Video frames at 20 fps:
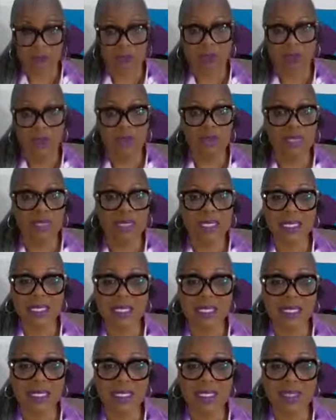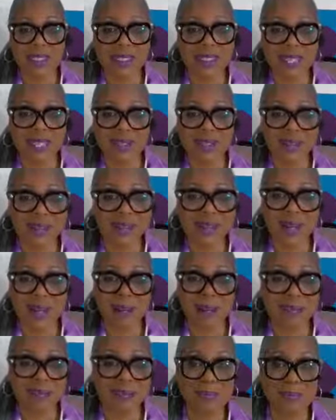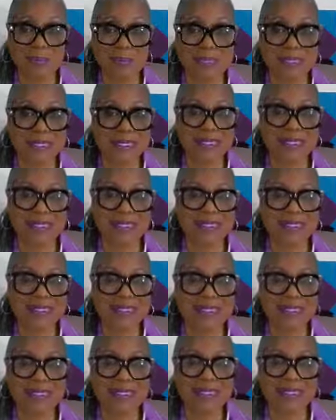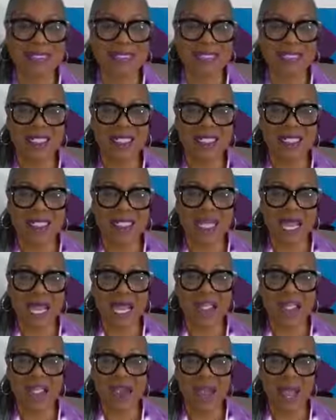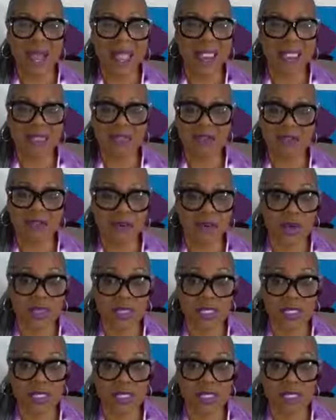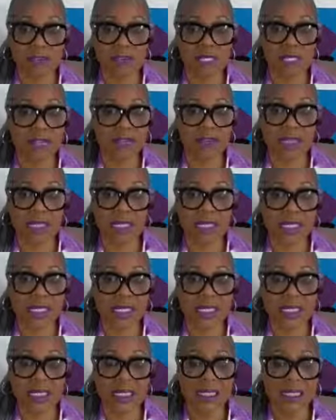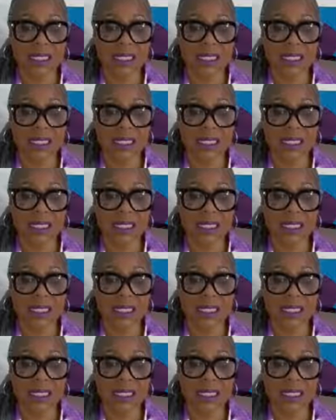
You sit until the answer comes, and you ask for it specifically.